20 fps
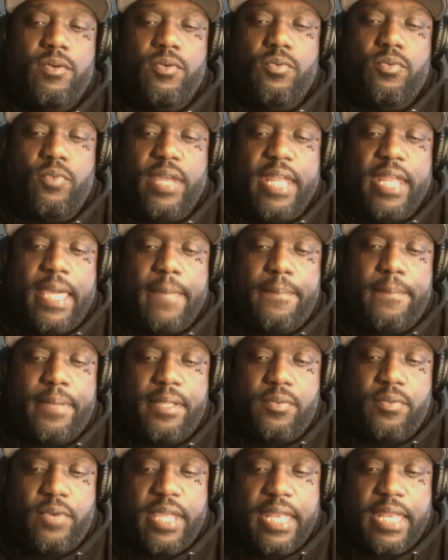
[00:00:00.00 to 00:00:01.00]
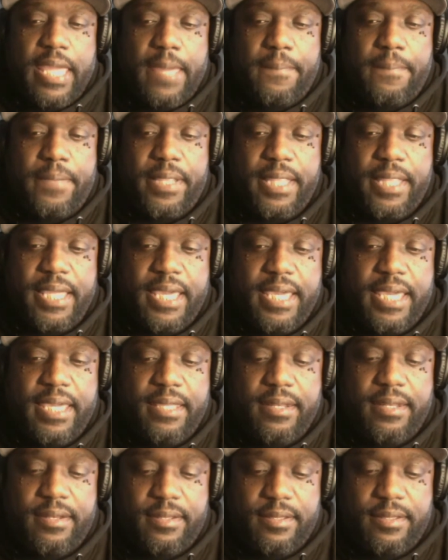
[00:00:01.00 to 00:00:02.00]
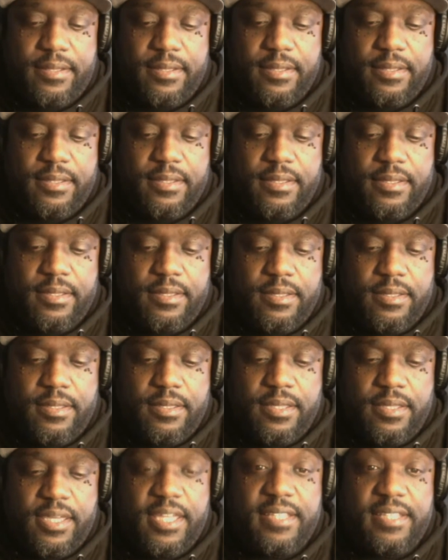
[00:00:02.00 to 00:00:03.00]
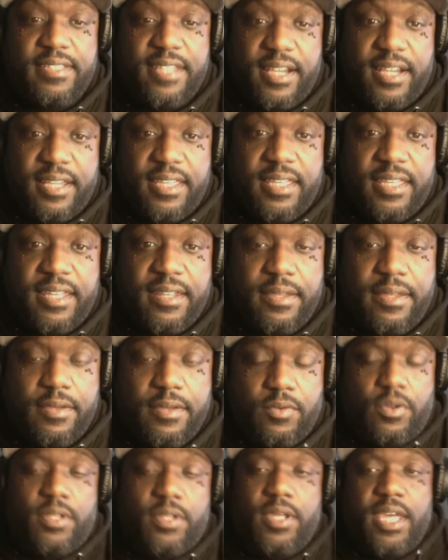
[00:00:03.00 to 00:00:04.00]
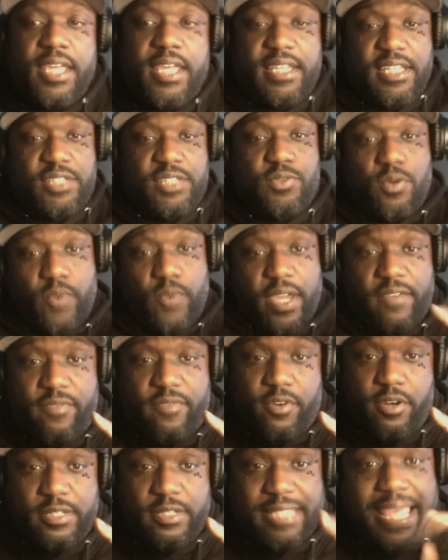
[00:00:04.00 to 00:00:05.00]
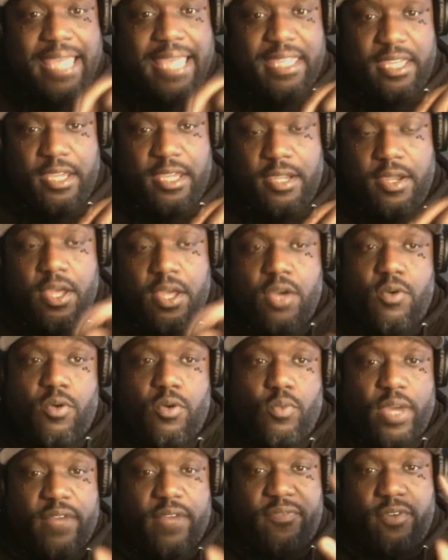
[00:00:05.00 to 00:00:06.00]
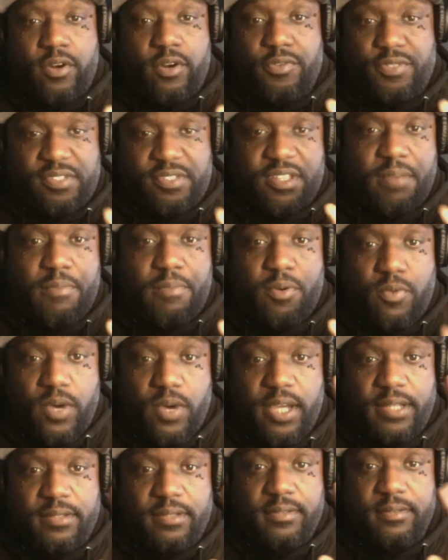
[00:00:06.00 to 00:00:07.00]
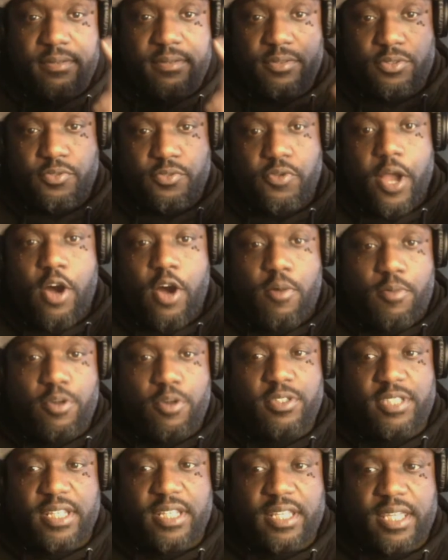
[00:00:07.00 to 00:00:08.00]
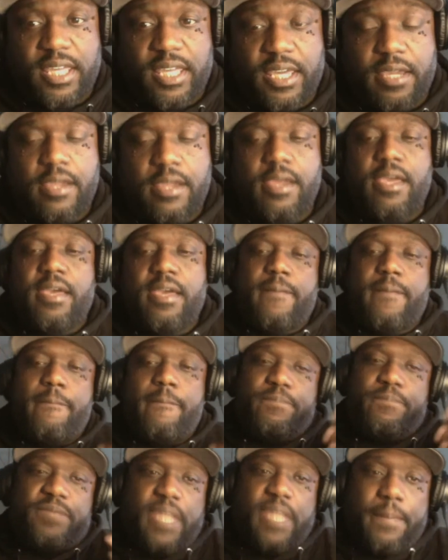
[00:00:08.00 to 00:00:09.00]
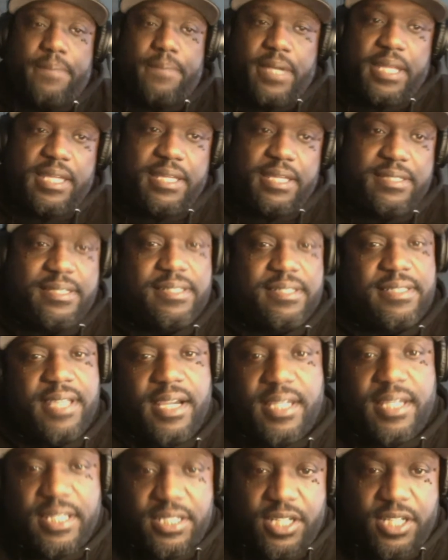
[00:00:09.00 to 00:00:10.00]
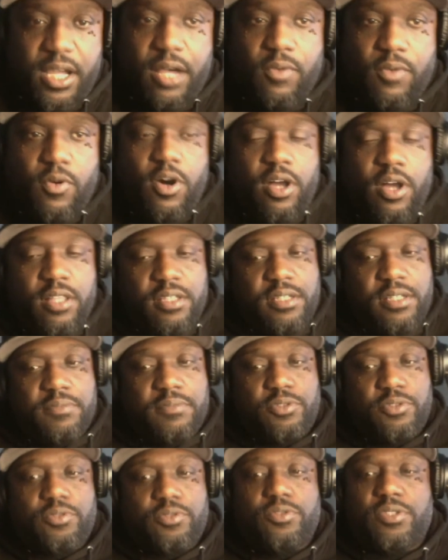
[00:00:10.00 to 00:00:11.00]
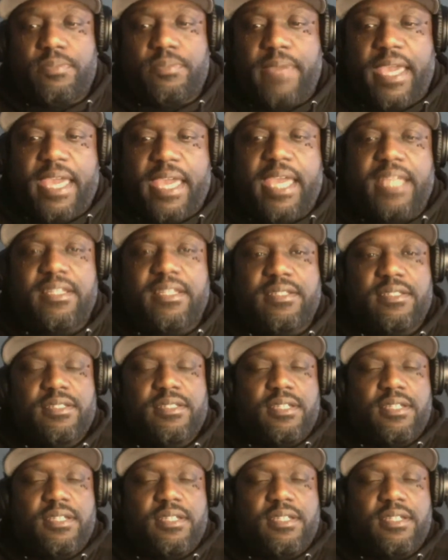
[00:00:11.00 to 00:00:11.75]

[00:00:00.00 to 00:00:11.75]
when they played Kentucky, and this is when Wake Forest that year when Wake Forest was number one throughout most of the year, they played against Kentucky, John Wall and them dudes, man, and